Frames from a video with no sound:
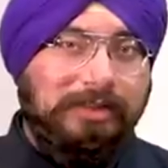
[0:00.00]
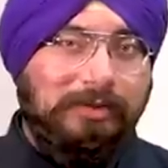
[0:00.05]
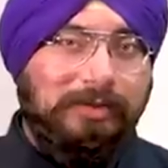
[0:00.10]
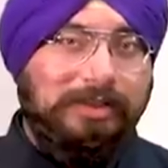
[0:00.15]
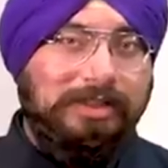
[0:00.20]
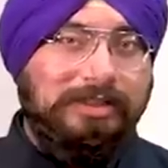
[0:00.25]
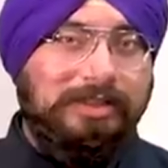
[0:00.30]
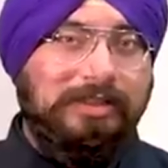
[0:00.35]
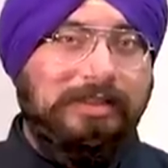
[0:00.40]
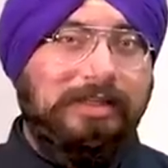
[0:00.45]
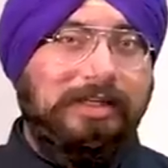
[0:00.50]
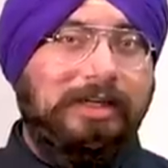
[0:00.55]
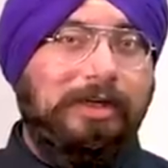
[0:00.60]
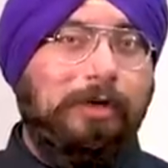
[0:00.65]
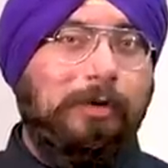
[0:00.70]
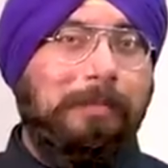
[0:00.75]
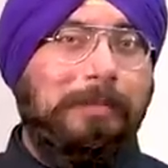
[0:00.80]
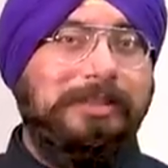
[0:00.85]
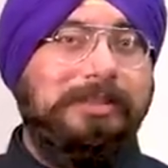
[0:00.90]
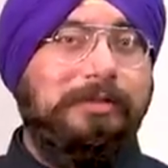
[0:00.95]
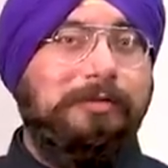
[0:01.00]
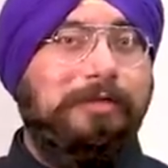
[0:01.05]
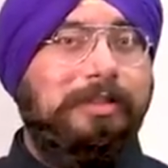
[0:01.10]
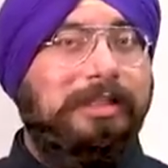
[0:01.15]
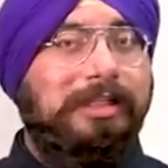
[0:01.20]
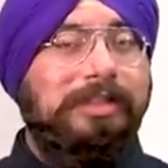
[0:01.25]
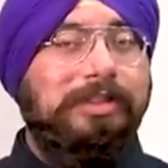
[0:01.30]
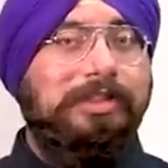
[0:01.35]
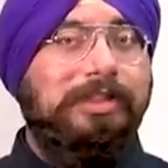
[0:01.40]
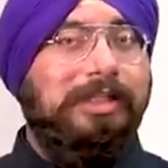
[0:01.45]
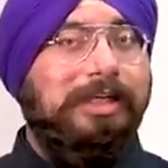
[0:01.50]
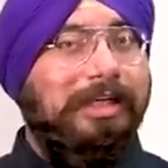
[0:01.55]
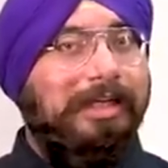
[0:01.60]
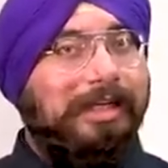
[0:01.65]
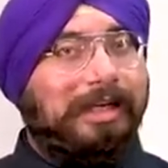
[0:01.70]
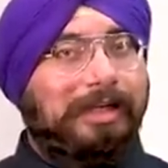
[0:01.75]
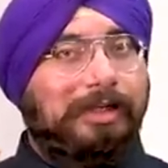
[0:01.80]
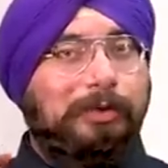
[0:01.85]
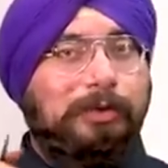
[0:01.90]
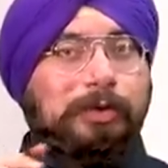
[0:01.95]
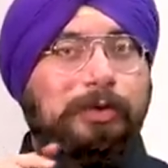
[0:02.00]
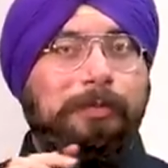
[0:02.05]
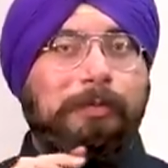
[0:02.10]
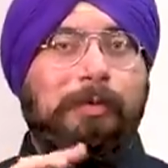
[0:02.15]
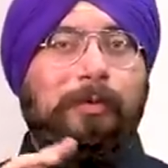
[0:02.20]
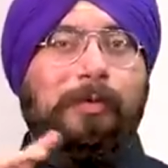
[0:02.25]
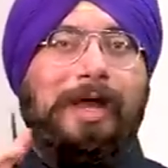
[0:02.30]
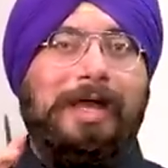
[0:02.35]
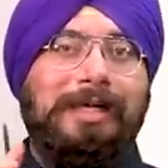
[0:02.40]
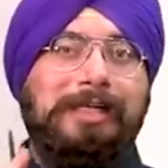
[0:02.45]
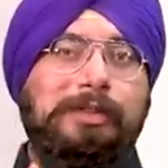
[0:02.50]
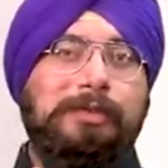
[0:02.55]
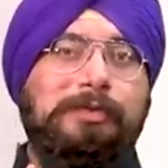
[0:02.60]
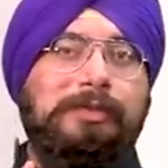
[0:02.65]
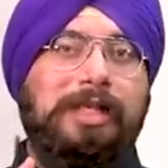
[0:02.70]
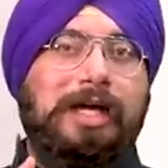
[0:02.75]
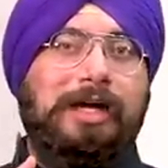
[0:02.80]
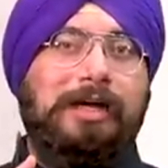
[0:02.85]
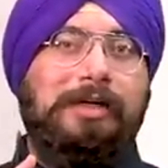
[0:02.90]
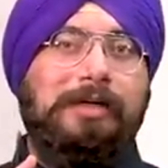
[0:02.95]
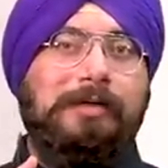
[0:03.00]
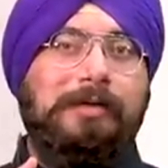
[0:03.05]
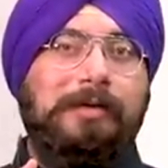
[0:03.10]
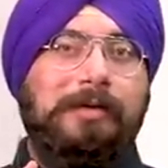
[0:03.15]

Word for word: interest in the Indo-Pacific region. India used to be wary of that.